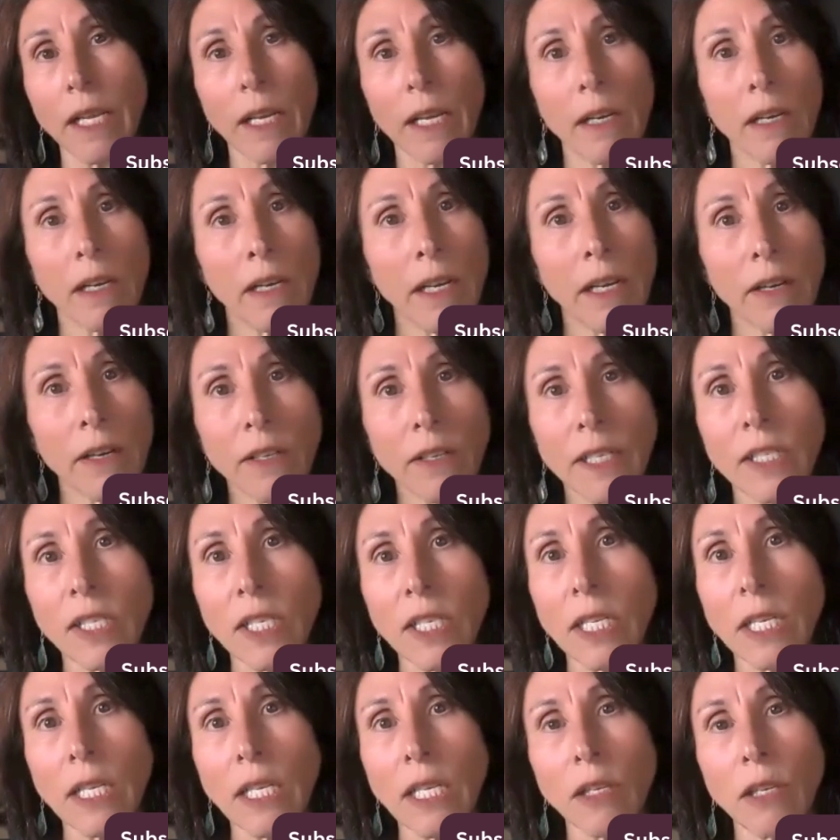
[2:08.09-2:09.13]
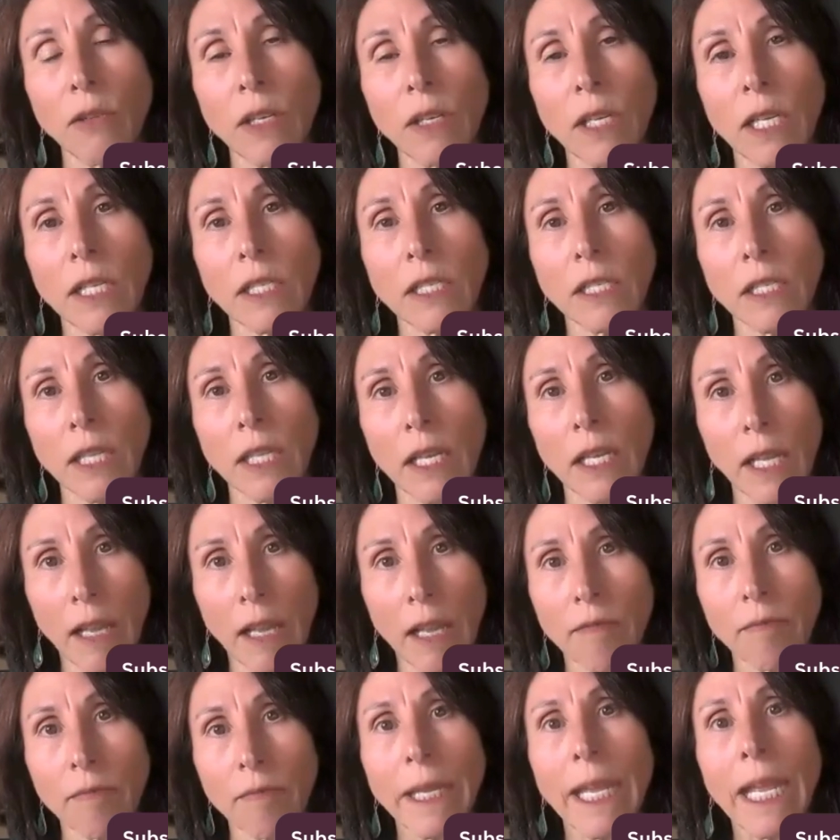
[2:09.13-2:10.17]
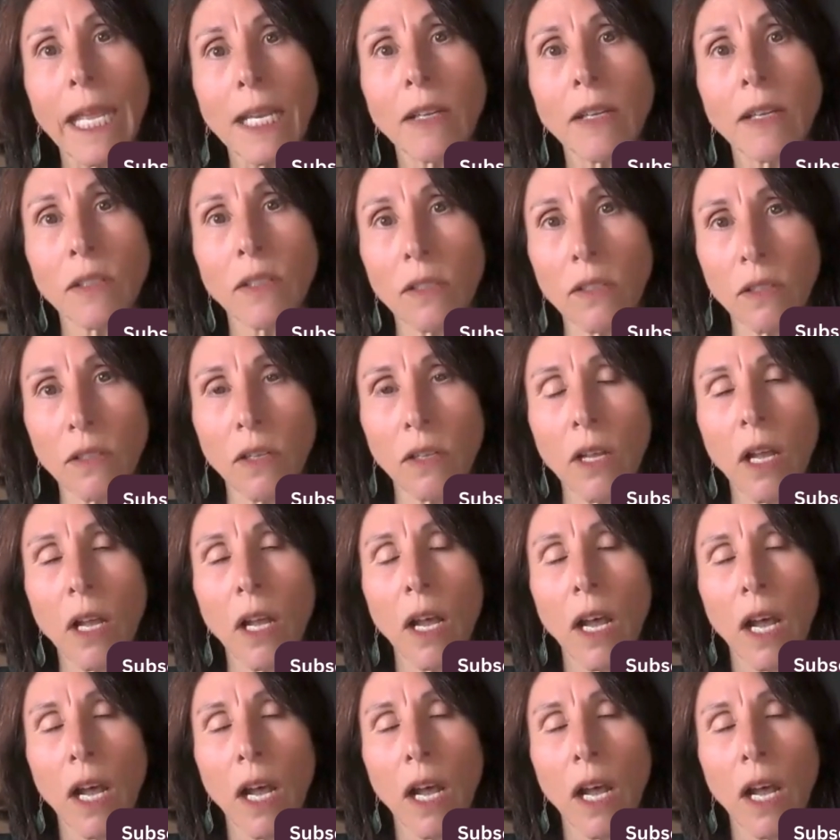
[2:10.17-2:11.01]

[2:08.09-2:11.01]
air conditioning units that have mechanical